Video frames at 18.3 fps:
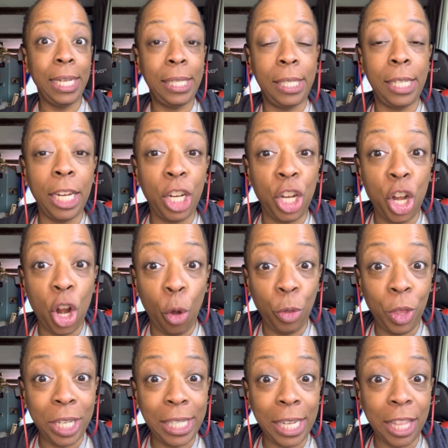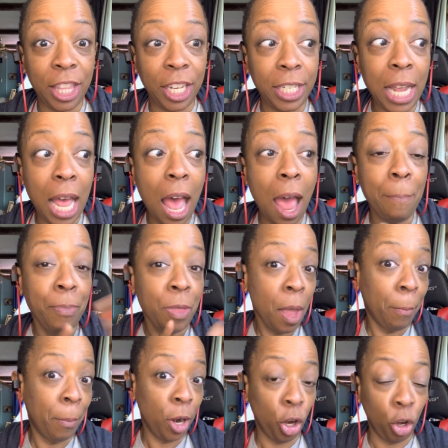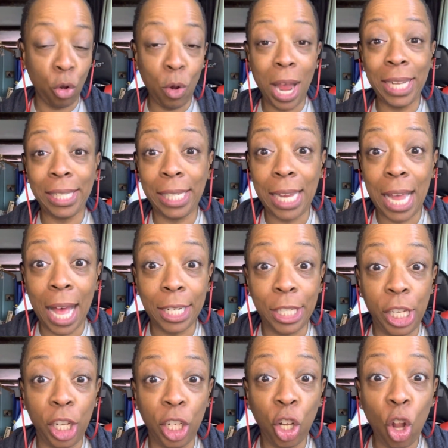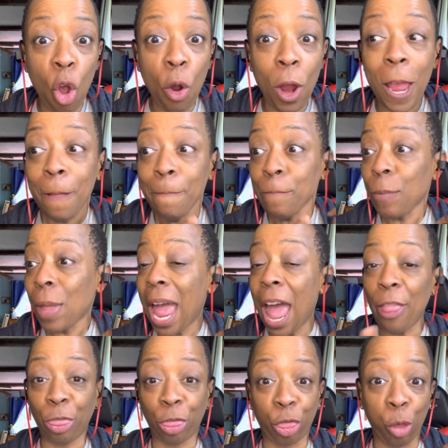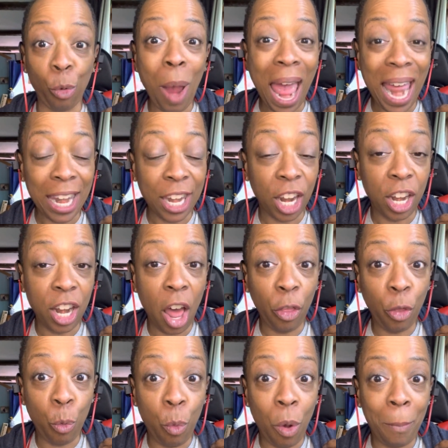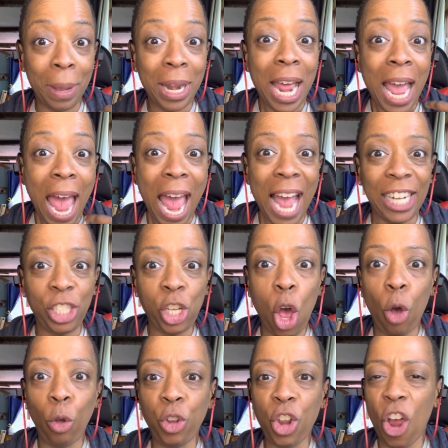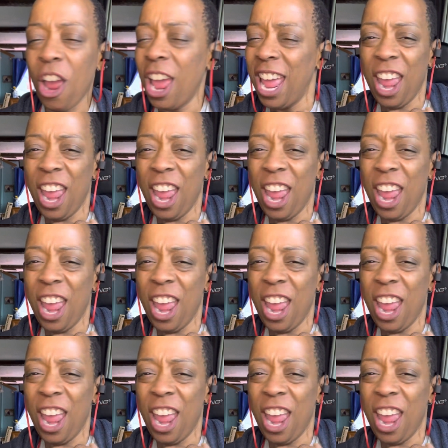didn't know this at the time, but her crazy auntie Lori had threatened another woman and told her,